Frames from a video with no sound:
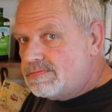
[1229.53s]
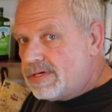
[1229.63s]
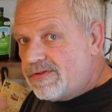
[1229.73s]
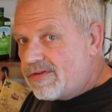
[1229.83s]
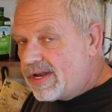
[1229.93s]

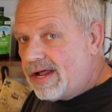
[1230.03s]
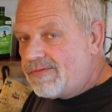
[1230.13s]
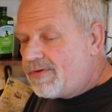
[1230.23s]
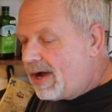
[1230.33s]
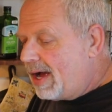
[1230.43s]
been sitting
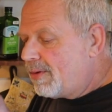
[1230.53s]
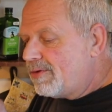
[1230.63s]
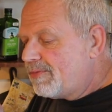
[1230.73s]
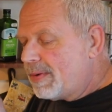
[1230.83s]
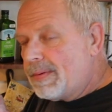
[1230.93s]
out for
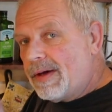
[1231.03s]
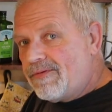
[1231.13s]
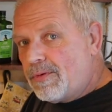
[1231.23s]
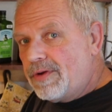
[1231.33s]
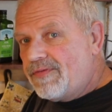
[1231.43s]
hours, but about
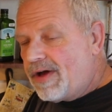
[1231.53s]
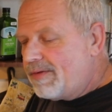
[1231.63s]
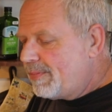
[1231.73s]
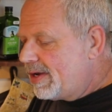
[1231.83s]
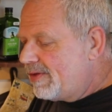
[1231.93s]

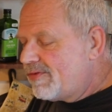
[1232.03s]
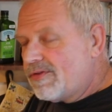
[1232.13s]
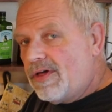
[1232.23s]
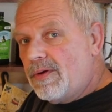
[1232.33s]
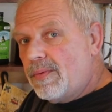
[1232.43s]
45 minutes,
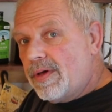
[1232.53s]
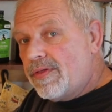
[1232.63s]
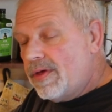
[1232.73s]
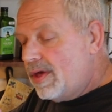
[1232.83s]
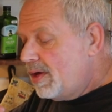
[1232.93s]
along
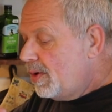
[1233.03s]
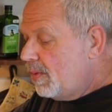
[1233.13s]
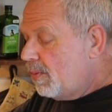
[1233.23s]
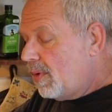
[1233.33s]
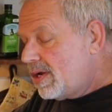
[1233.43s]
with
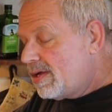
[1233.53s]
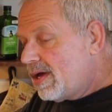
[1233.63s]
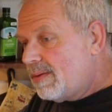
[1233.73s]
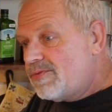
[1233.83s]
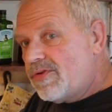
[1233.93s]
1
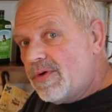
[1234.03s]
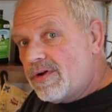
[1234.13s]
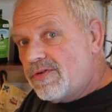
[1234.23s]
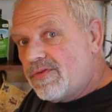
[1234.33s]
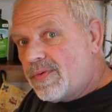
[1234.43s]
cup,
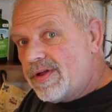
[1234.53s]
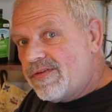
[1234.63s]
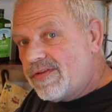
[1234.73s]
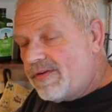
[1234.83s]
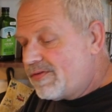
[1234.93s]

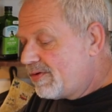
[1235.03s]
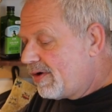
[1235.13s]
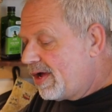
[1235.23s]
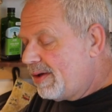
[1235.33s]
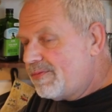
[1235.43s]
227
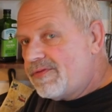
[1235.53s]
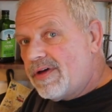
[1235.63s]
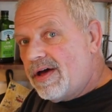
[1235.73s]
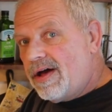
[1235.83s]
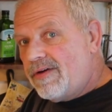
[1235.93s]
grams
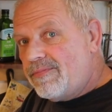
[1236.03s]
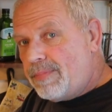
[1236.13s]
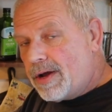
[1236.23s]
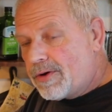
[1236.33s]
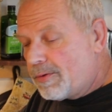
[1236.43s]
of
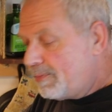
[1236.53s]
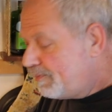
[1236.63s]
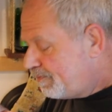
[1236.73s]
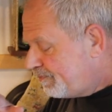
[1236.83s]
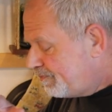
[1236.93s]
butter,
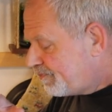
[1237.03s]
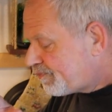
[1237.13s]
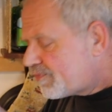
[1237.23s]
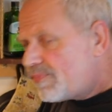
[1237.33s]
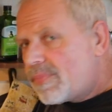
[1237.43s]

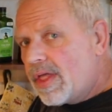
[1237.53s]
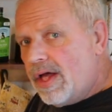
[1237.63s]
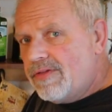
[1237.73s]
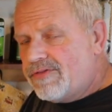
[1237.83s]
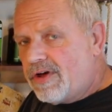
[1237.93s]

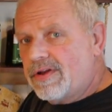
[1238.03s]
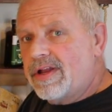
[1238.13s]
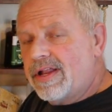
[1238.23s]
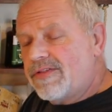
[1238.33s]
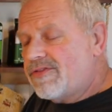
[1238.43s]

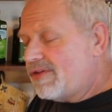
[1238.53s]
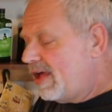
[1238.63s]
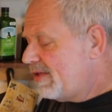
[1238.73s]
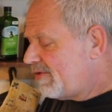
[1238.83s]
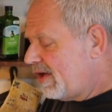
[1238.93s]
unsalted. And
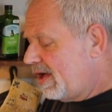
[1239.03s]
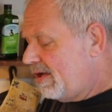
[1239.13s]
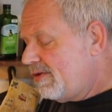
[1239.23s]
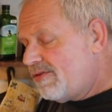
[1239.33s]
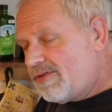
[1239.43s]
it's
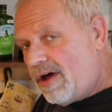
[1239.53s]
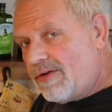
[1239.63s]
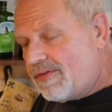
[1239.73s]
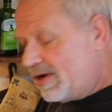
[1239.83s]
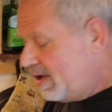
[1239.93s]

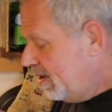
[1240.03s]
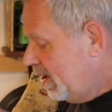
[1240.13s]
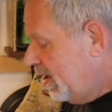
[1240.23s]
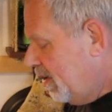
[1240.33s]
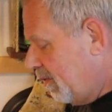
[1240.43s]
softened,
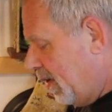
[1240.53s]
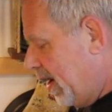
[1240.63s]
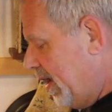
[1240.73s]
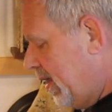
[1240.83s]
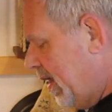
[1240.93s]

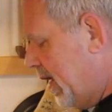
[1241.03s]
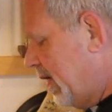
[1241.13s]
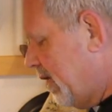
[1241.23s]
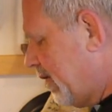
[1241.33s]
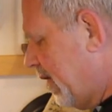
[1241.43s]
right?
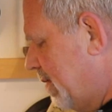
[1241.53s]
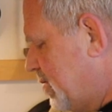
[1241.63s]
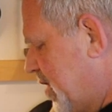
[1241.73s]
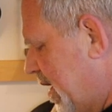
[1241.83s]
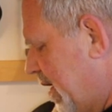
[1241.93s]
And your cream
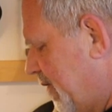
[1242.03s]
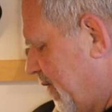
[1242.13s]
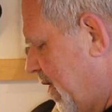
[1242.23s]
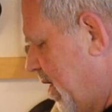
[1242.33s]
cheese,